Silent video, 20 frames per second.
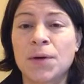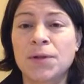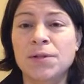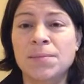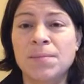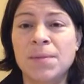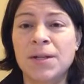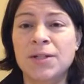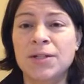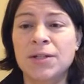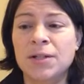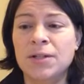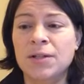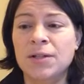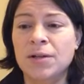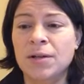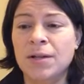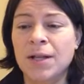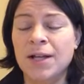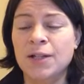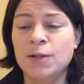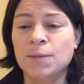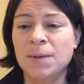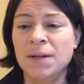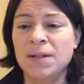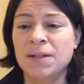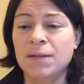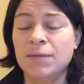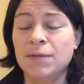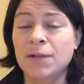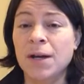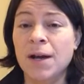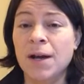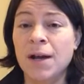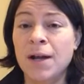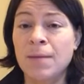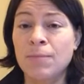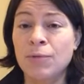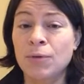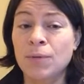all dimensions, all aspects of
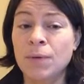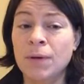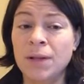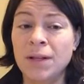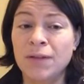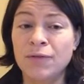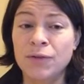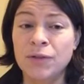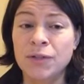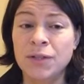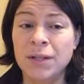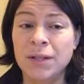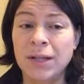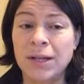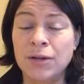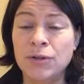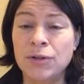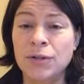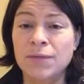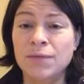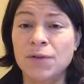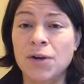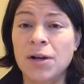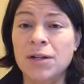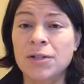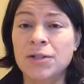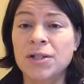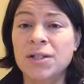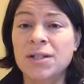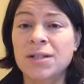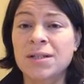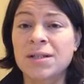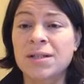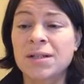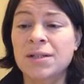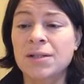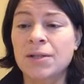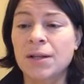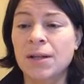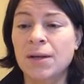time, through all levels and layers of
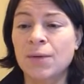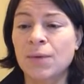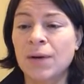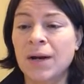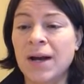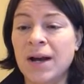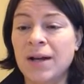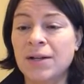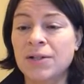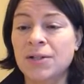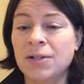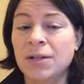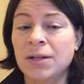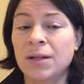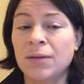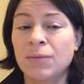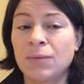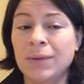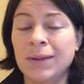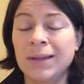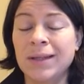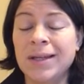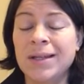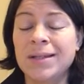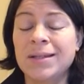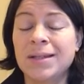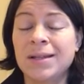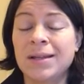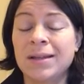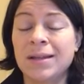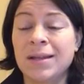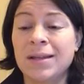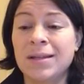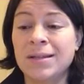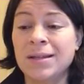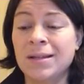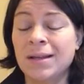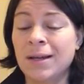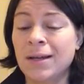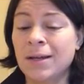consciousness, so that we're actually releasing
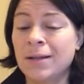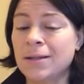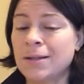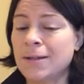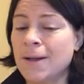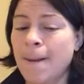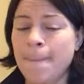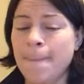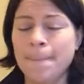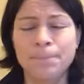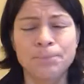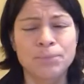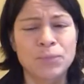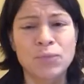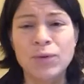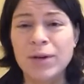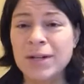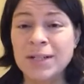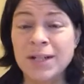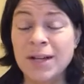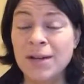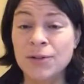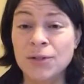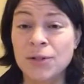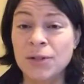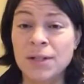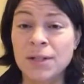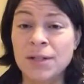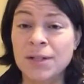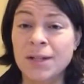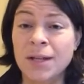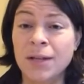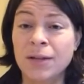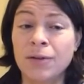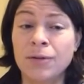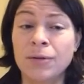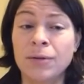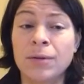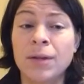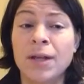these things right down to the
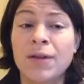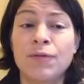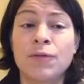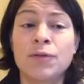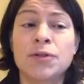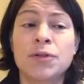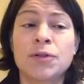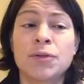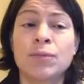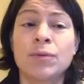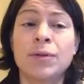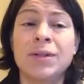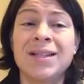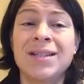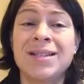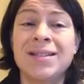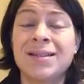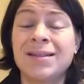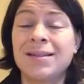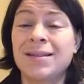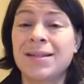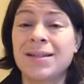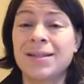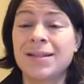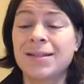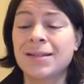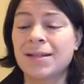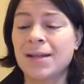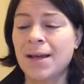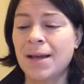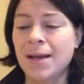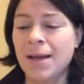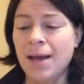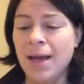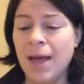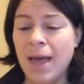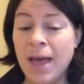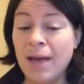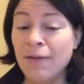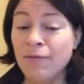cellular level. So releasing this
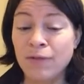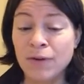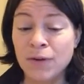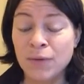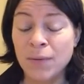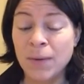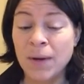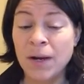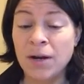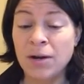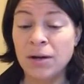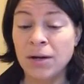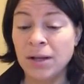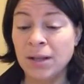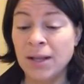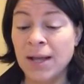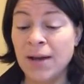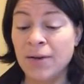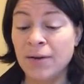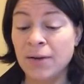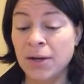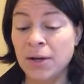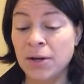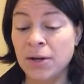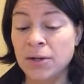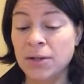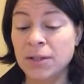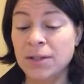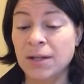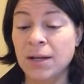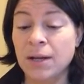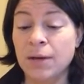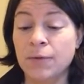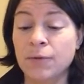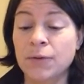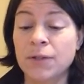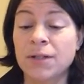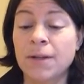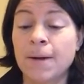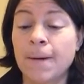everywhere and allowing
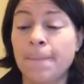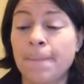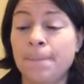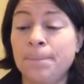ourselves